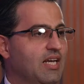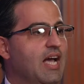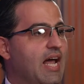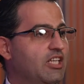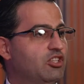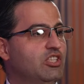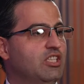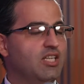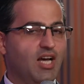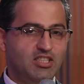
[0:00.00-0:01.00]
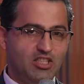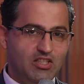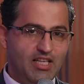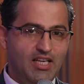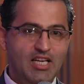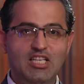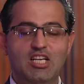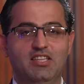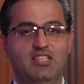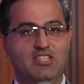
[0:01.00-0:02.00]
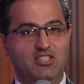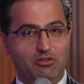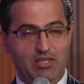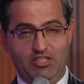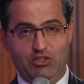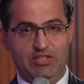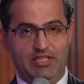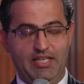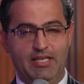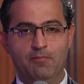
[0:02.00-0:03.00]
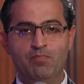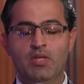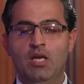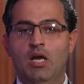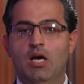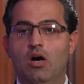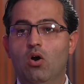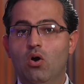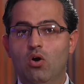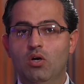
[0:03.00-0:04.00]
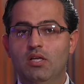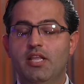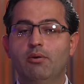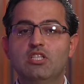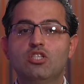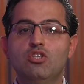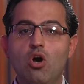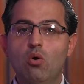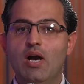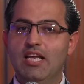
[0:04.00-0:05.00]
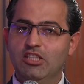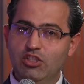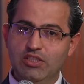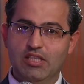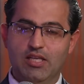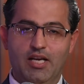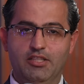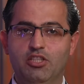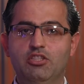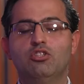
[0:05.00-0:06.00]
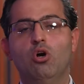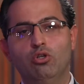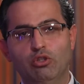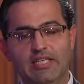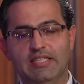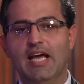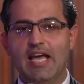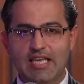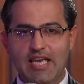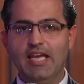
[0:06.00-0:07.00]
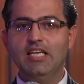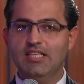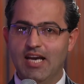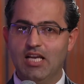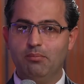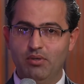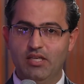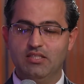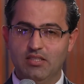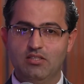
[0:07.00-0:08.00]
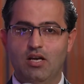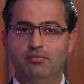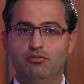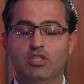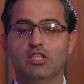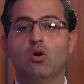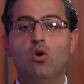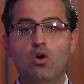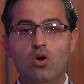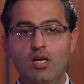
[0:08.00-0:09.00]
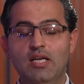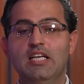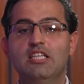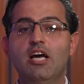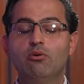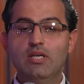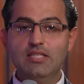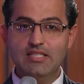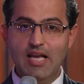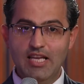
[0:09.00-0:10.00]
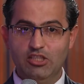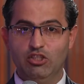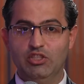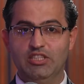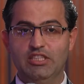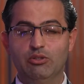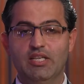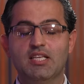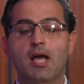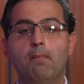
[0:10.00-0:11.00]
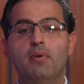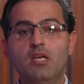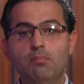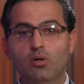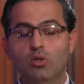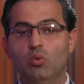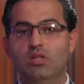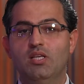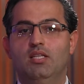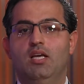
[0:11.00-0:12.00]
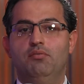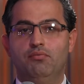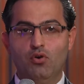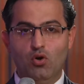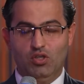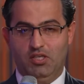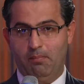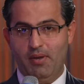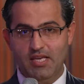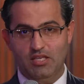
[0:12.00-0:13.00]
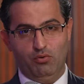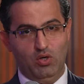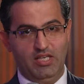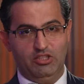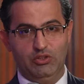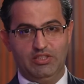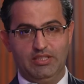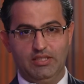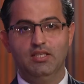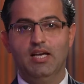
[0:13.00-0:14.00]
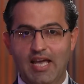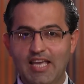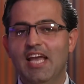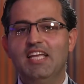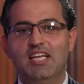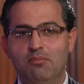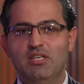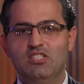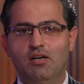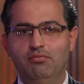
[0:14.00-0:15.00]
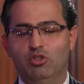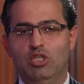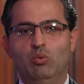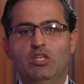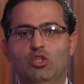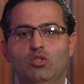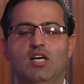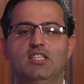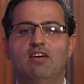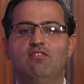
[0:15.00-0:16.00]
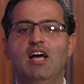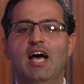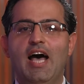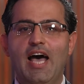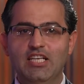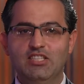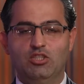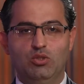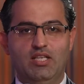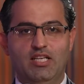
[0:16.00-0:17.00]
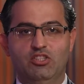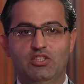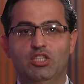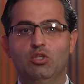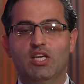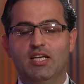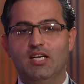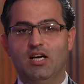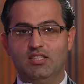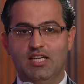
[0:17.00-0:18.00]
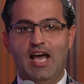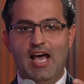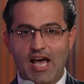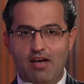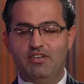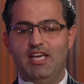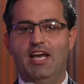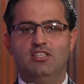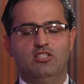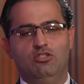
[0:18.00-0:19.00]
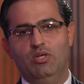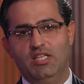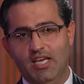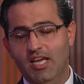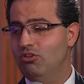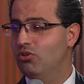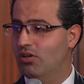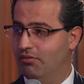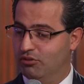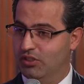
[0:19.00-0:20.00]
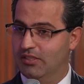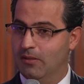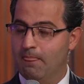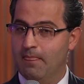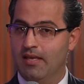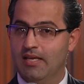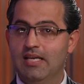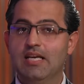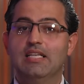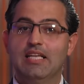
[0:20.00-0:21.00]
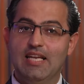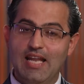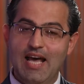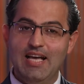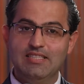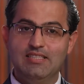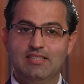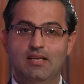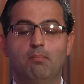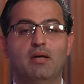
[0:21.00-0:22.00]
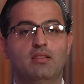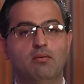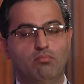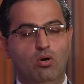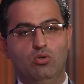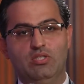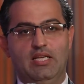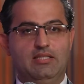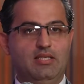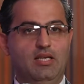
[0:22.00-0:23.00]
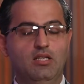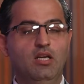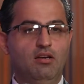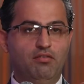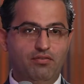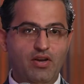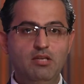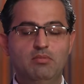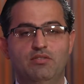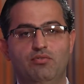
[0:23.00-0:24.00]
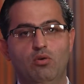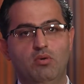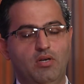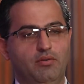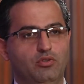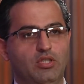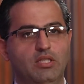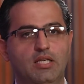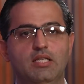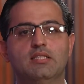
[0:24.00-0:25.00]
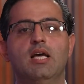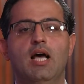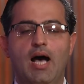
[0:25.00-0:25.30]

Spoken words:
that electricity lines are there, not necessary electricity in. Or there is no electricity line, there is no grid. Again, that place is off-grid. Or there is the electricity grid. People would not afford paying for electricity. Again, that means off-grid. When you do have access to that electricity, you cannot have the access to it. Again, you are off-grid. The last, but the most, let's say, famous form of off-grid is